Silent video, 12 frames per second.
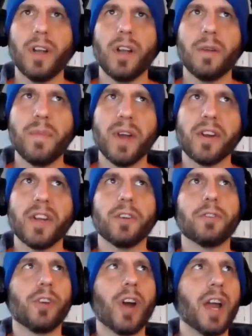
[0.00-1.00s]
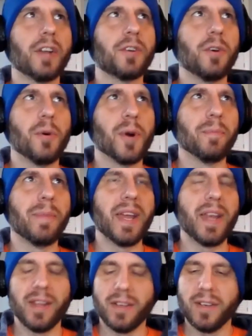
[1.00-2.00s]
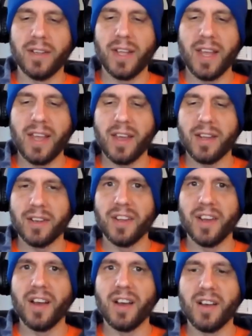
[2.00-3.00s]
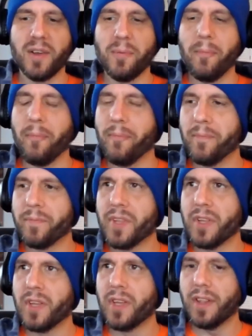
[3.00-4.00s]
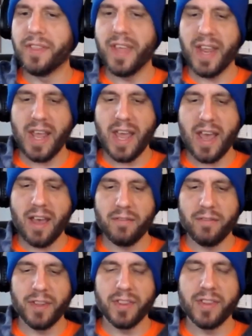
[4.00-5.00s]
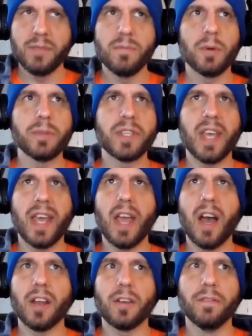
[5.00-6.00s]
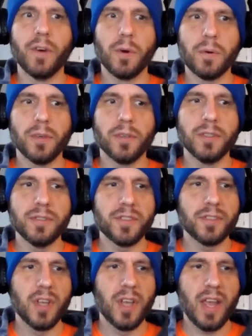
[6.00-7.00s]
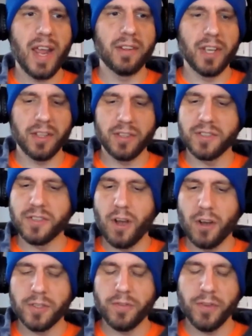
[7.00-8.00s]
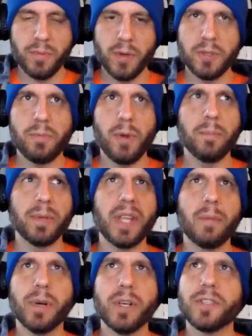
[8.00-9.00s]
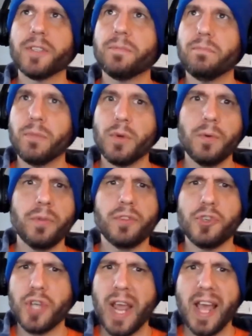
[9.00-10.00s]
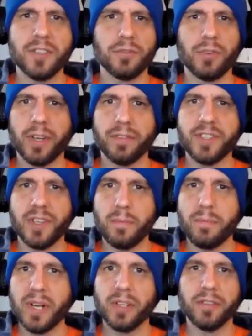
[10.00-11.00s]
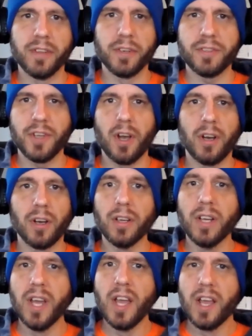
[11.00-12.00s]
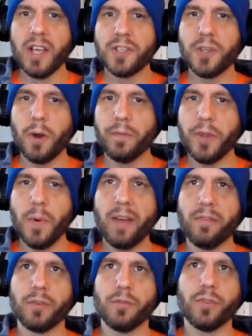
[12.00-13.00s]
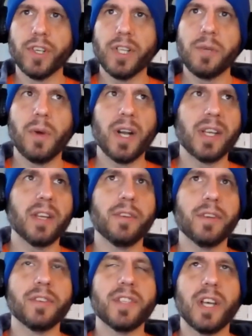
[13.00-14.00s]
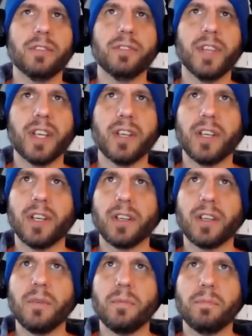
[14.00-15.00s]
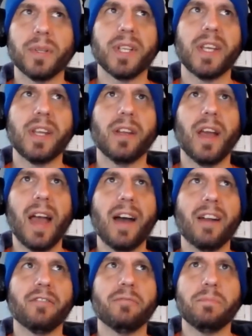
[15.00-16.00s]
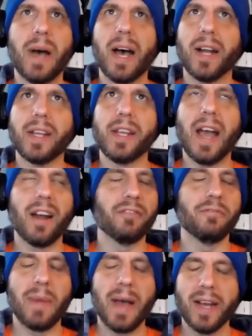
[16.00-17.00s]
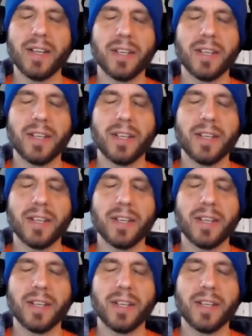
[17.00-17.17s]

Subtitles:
an American grindcore band, and they have the most chaotic vocals and like the songs for the most part, but they put smooth jazz riffs in the middle of their song. So if you ever really want to give yourself like a complete out of body, out of mind